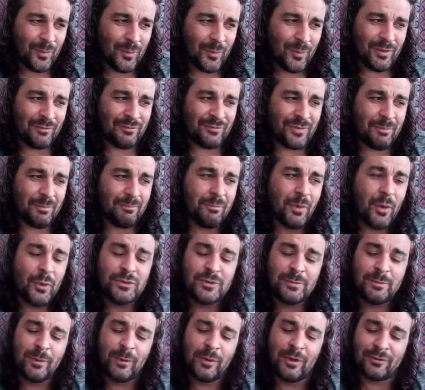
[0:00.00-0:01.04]
with the
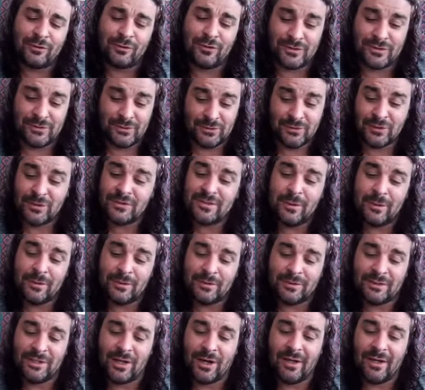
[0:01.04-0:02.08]
multiple of crystals, because they were
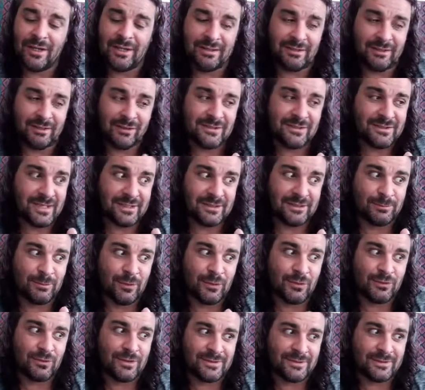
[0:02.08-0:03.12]
tiny, because they're
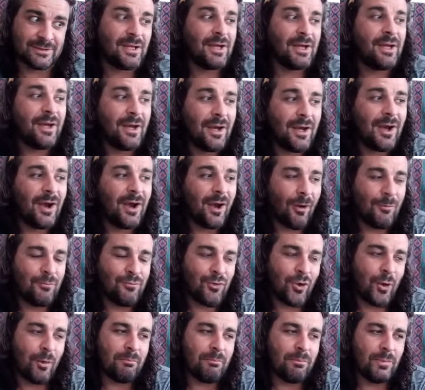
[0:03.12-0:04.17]
small crystals, I
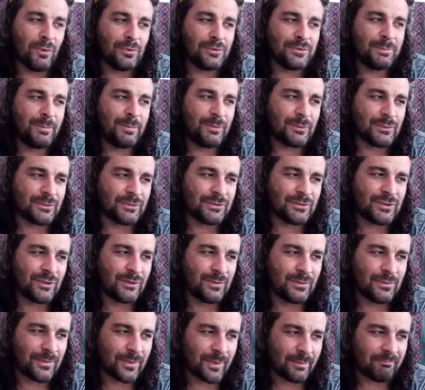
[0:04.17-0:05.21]
brought multiples
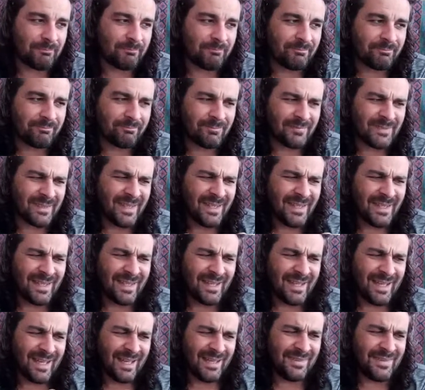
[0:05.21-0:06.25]
to them.
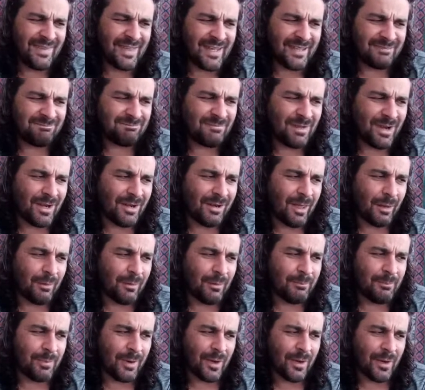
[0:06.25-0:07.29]
And then lo
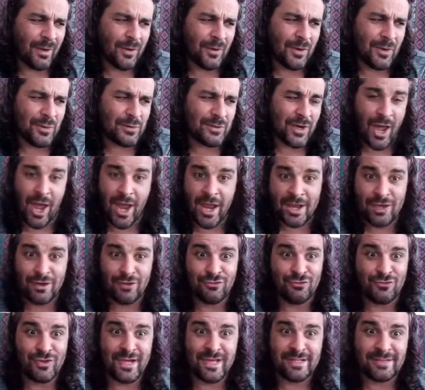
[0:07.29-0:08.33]
and behold, a
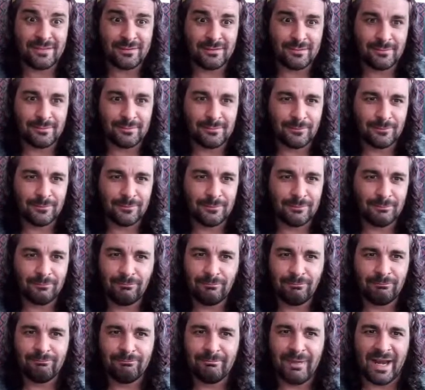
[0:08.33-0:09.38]
grid
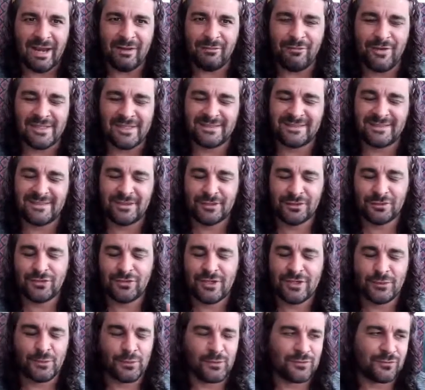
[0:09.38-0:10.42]
manifested, a
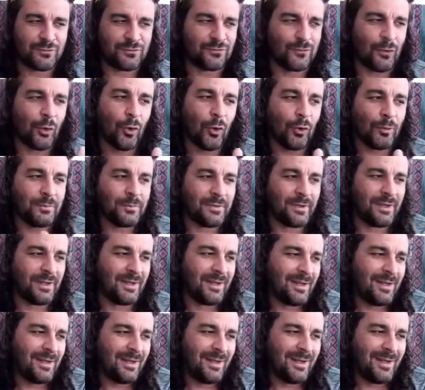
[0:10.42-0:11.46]
grid was formed
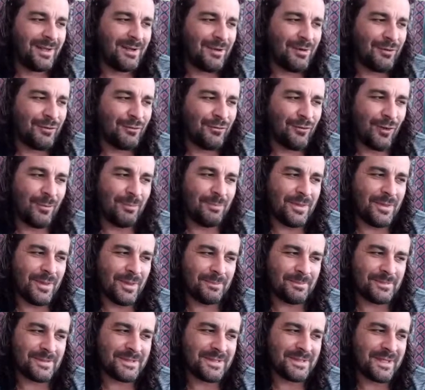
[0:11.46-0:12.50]
from
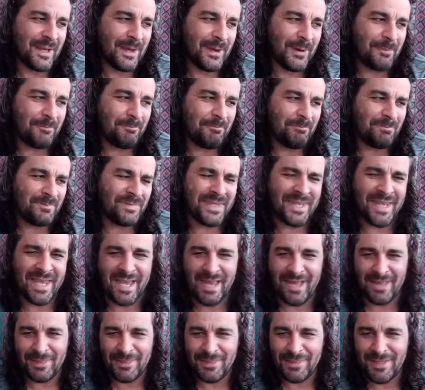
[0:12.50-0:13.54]
them. So
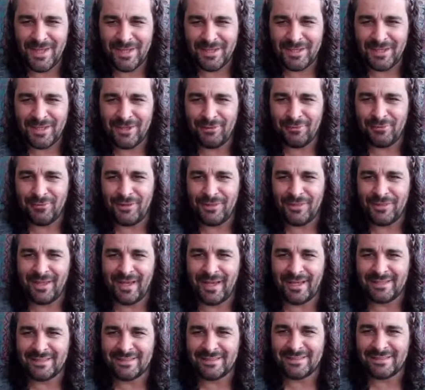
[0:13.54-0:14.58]
yeah, thank you for
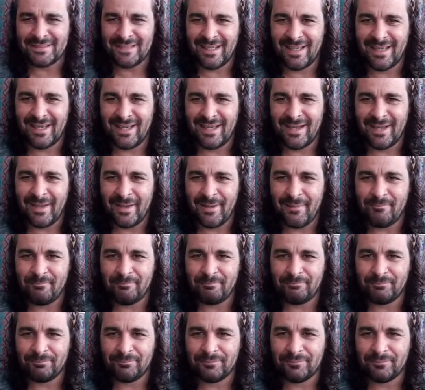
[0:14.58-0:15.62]
that. Um,